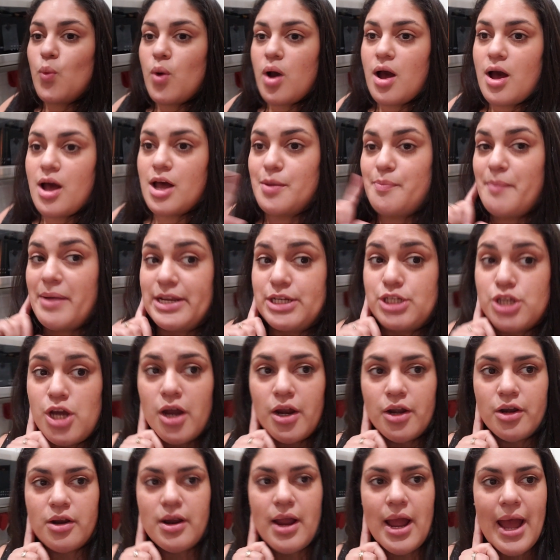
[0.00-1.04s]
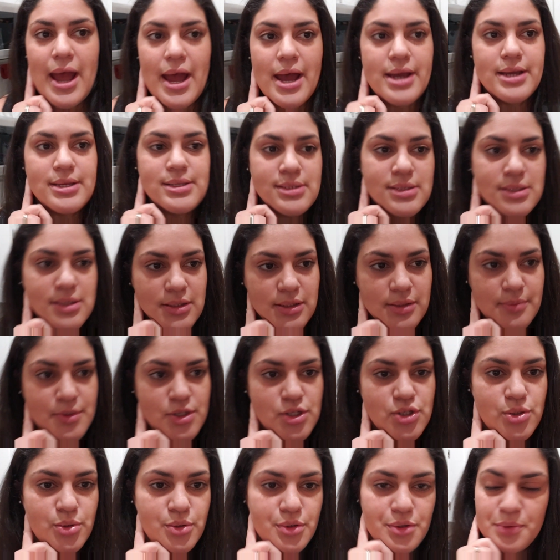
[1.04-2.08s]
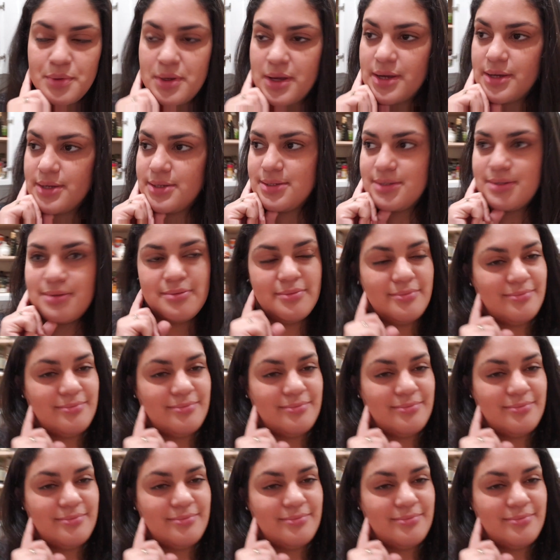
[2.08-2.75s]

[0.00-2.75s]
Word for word: uh, my daughter has, let me show you guys.